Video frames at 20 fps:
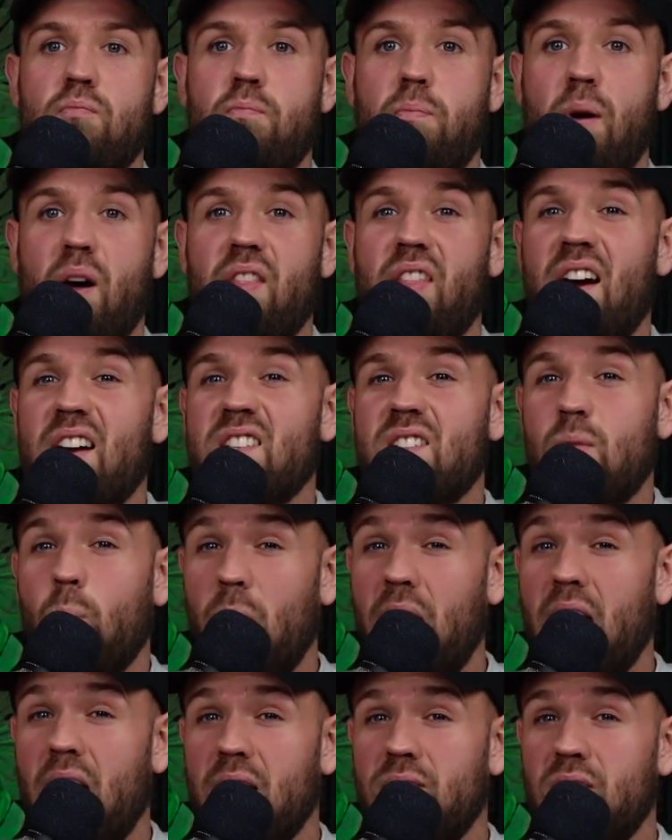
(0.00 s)
But that's the
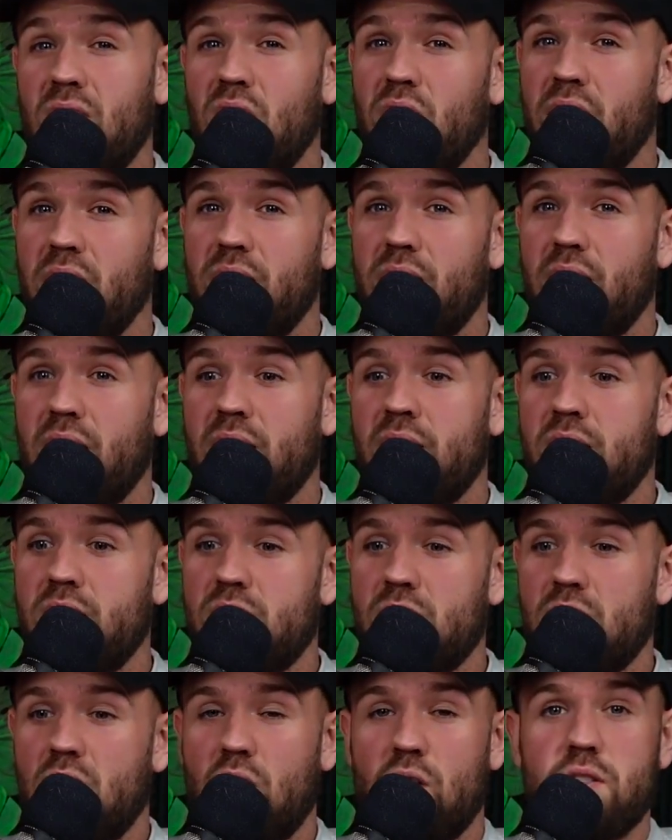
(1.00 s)
way you have to look at
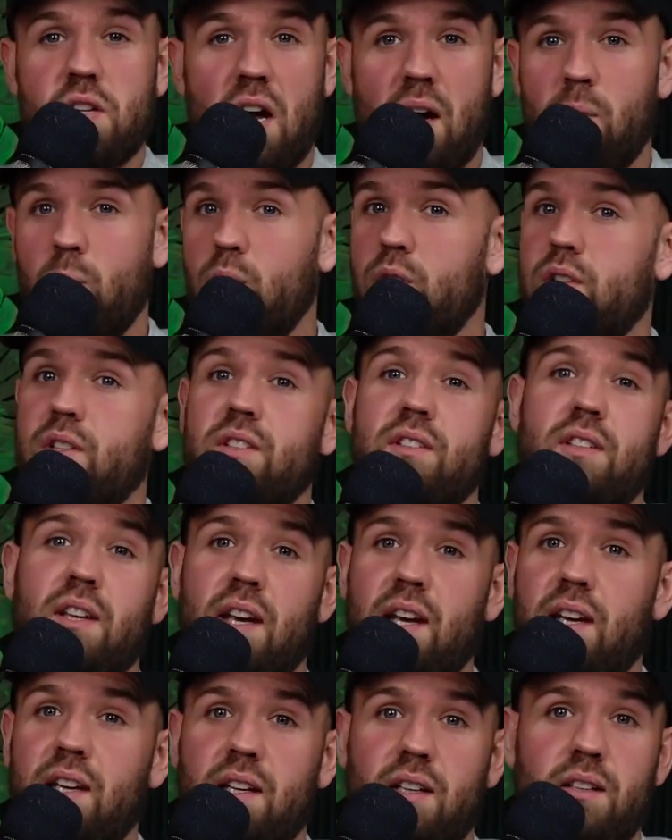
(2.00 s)
things, because I wouldn't
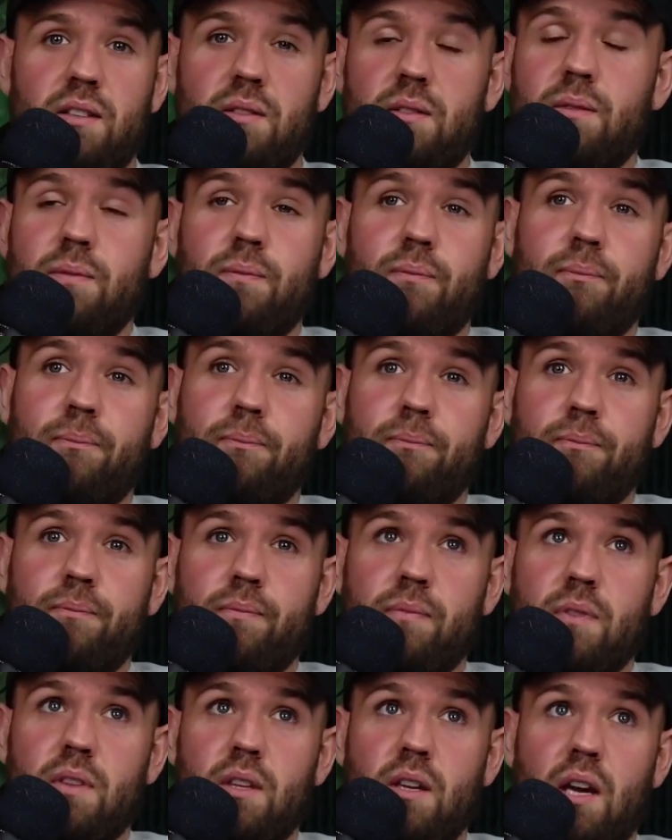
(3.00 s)
take,
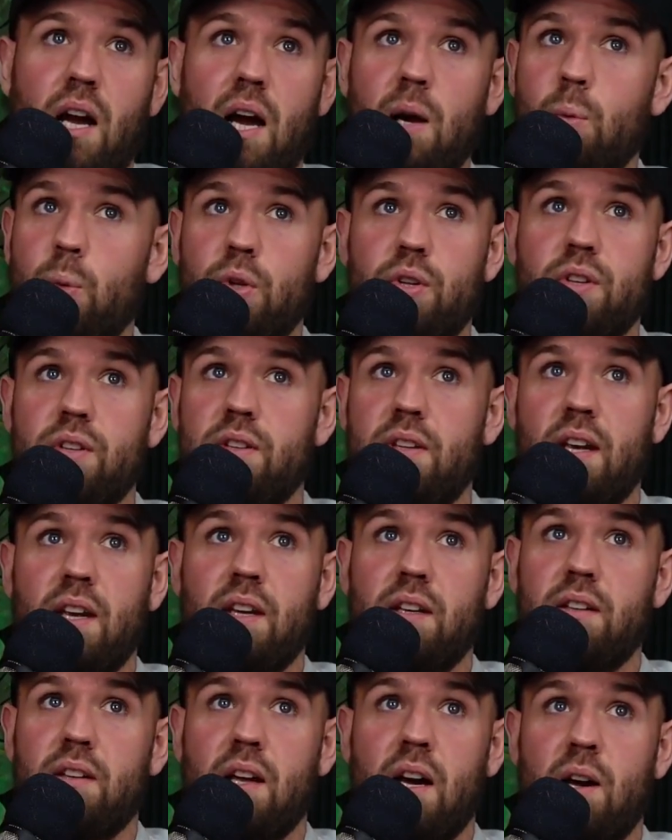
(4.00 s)
I wouldn't
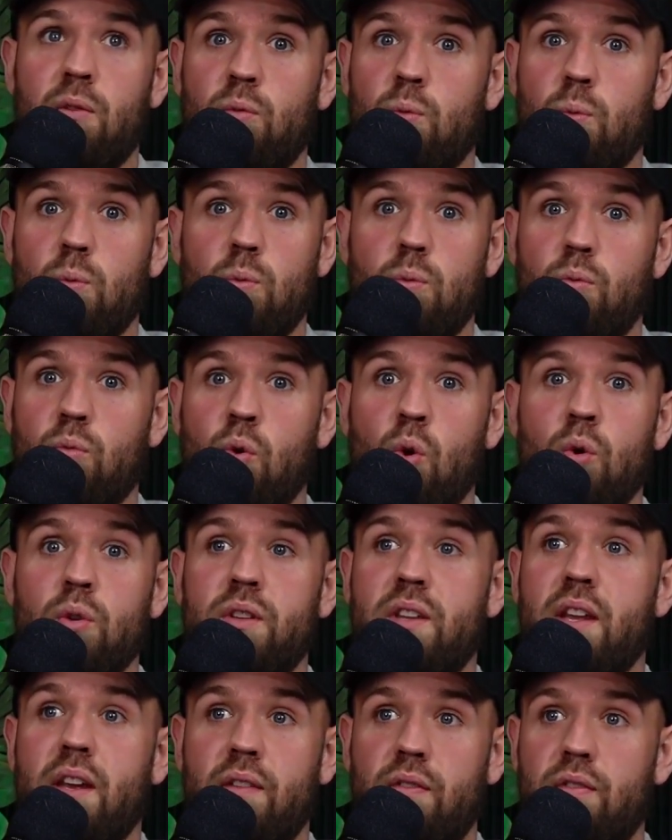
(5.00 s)
take that
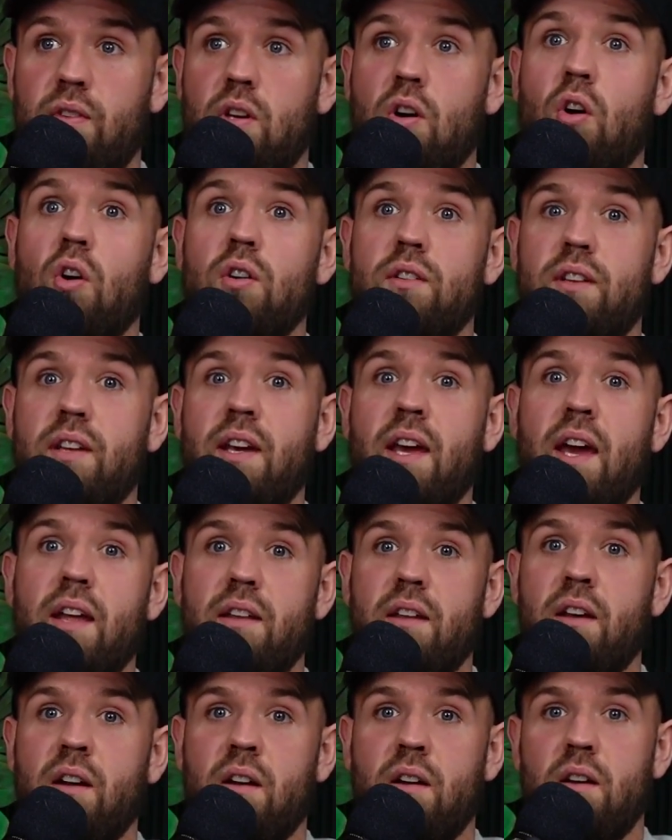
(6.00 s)
road they've got to get
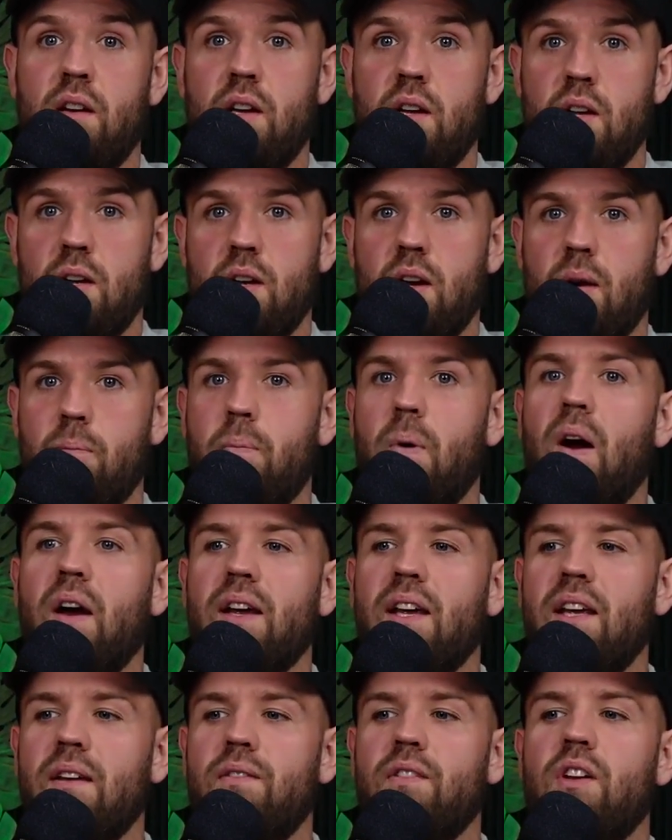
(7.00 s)
there.
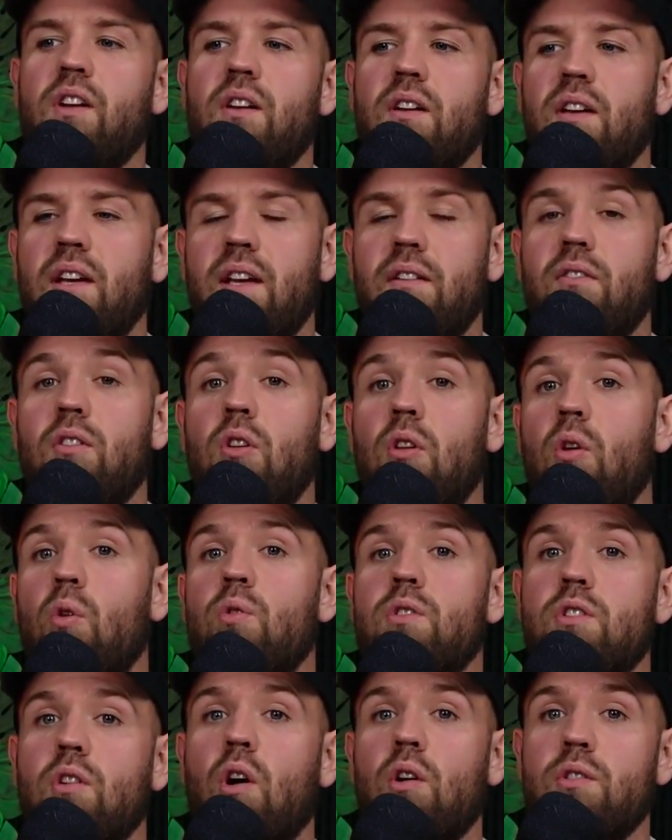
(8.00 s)
But even even though
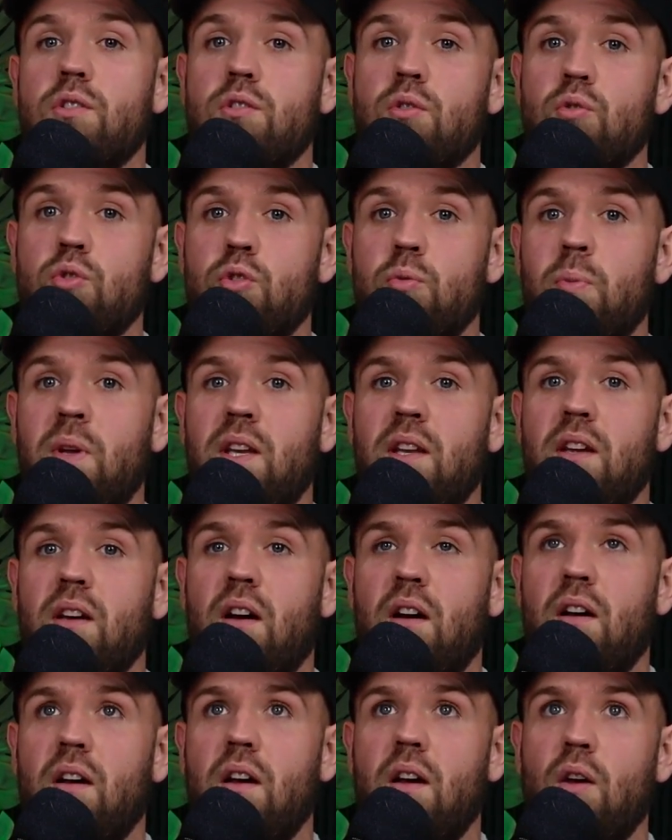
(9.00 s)
it's not on social
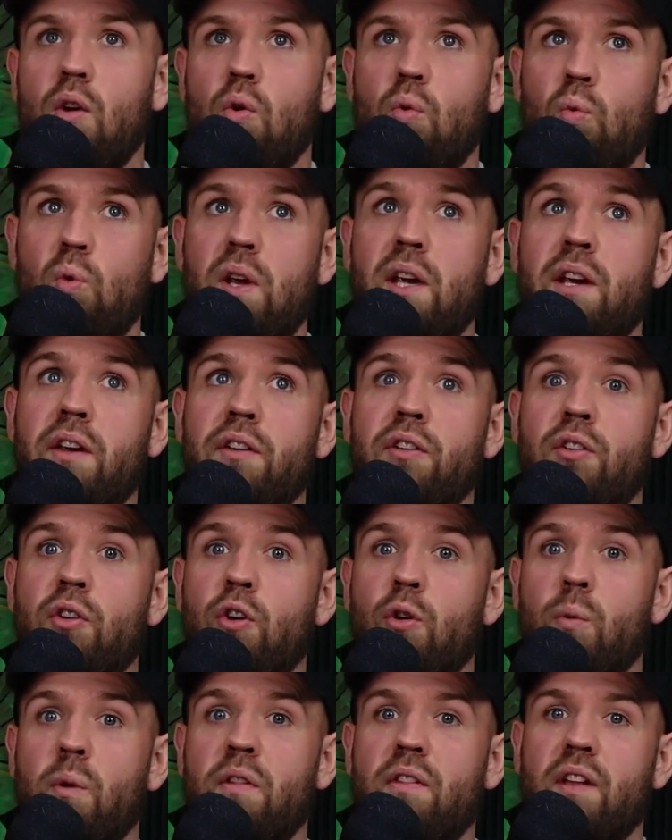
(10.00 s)
media, we can
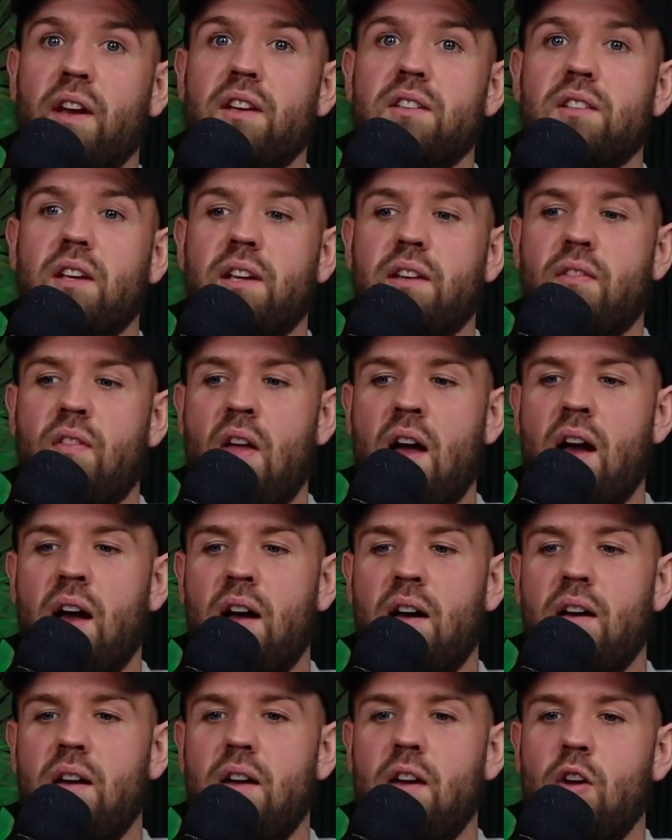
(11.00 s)
do it with things like
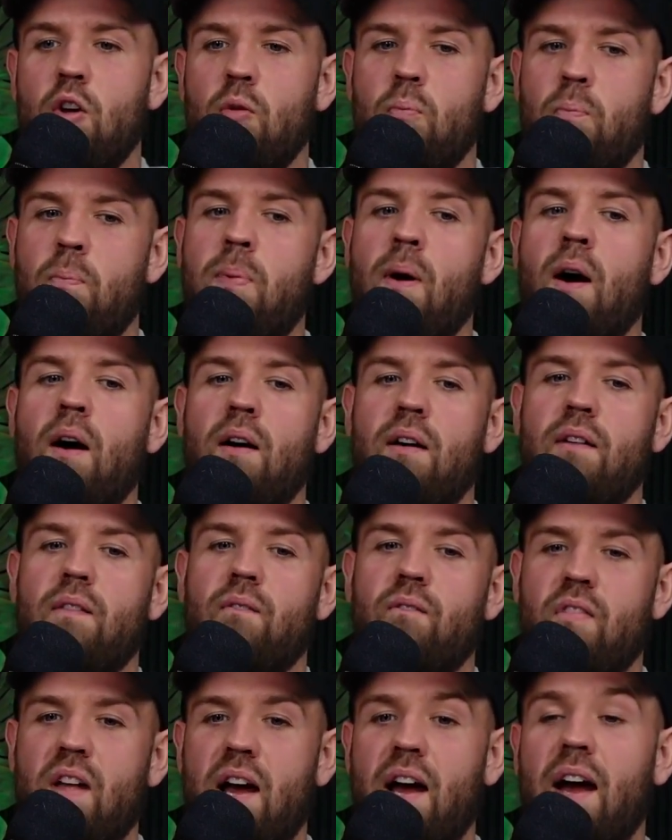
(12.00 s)
that. But
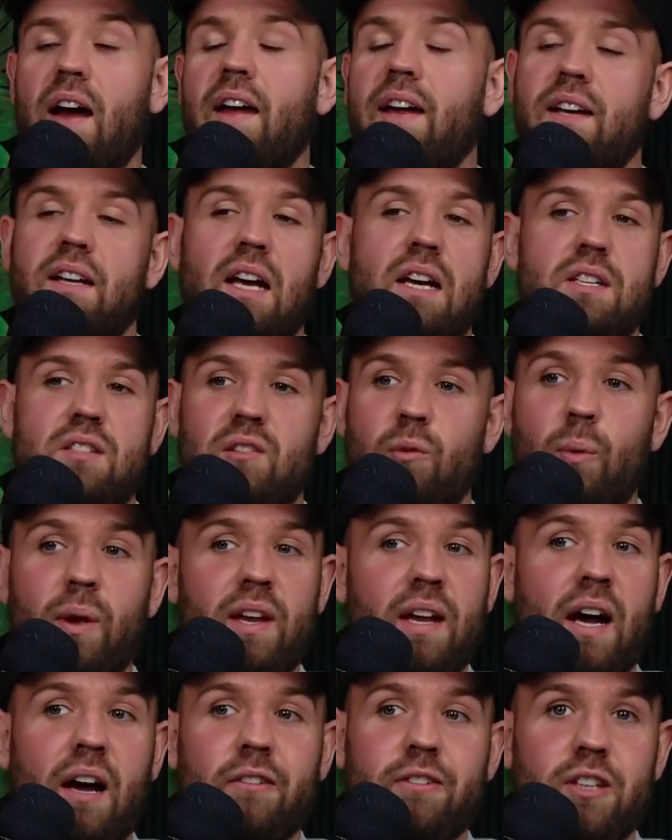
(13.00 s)
that, I think that's the way
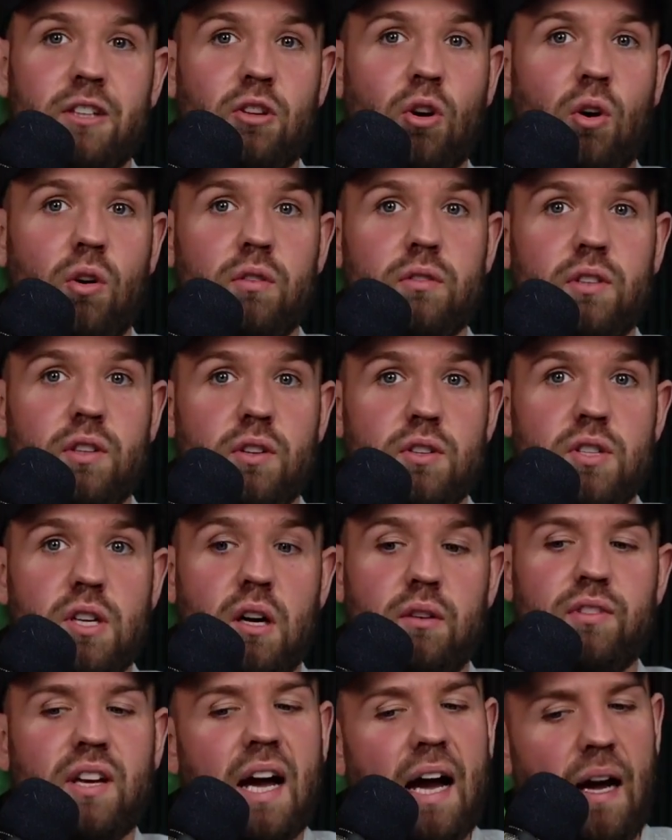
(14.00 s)
you have to talk to
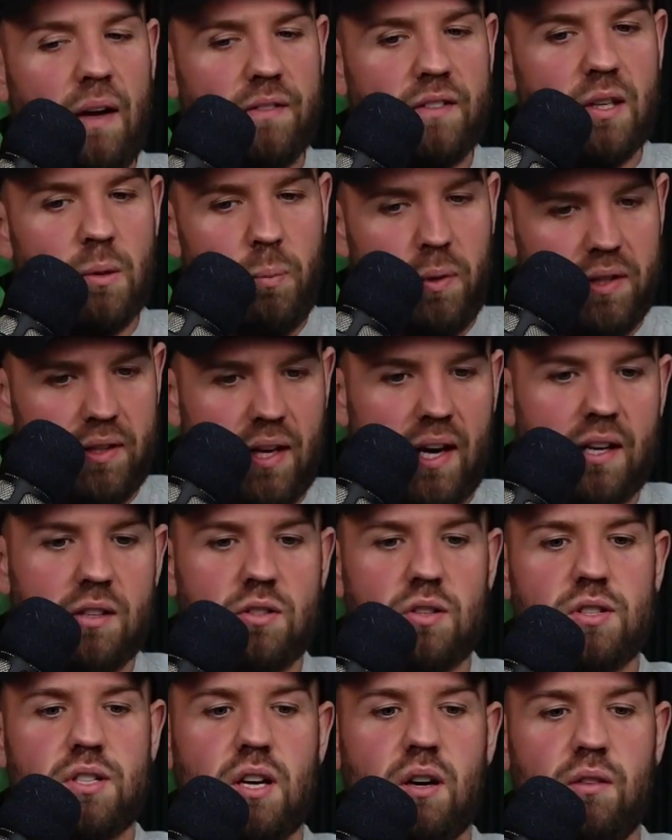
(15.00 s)
yourself. You have to
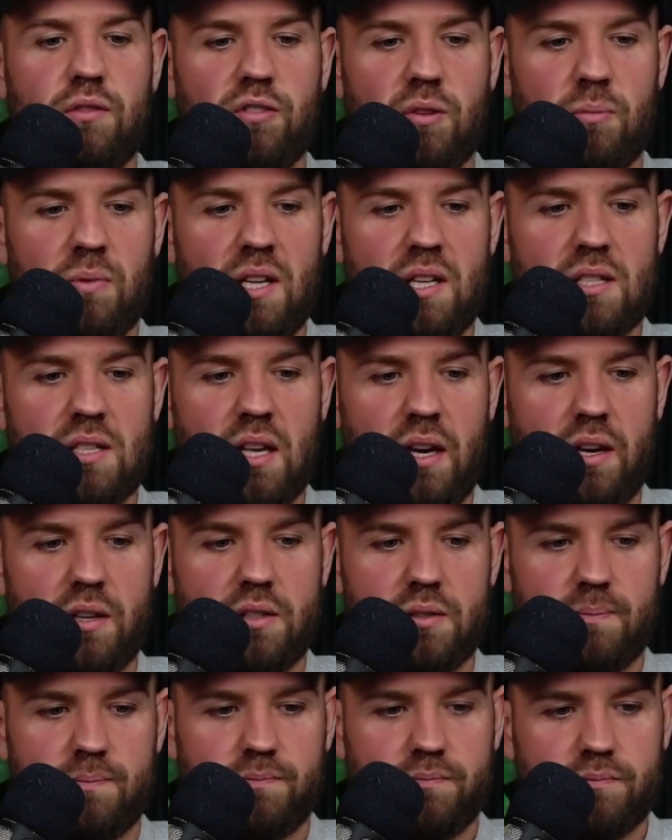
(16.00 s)
protect yourself from these
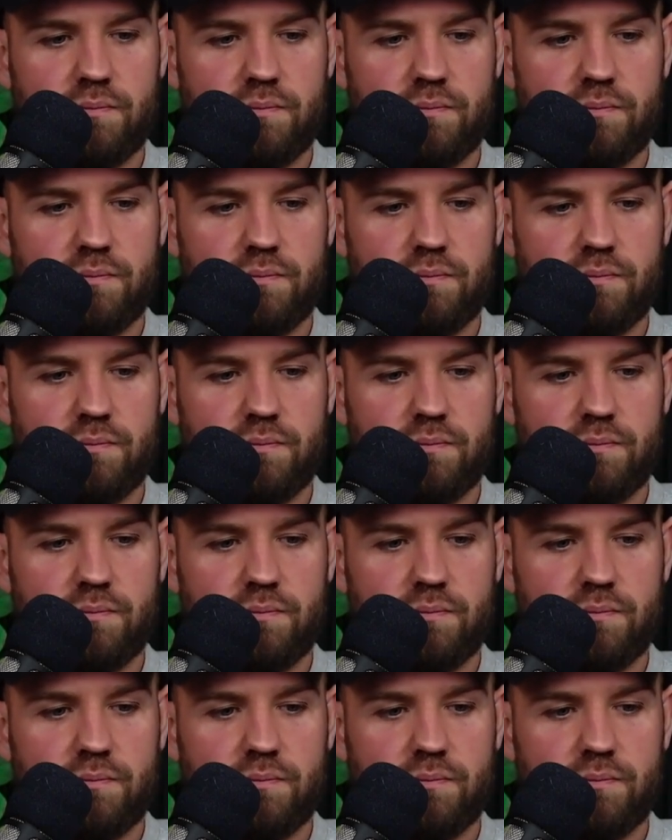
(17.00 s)
things.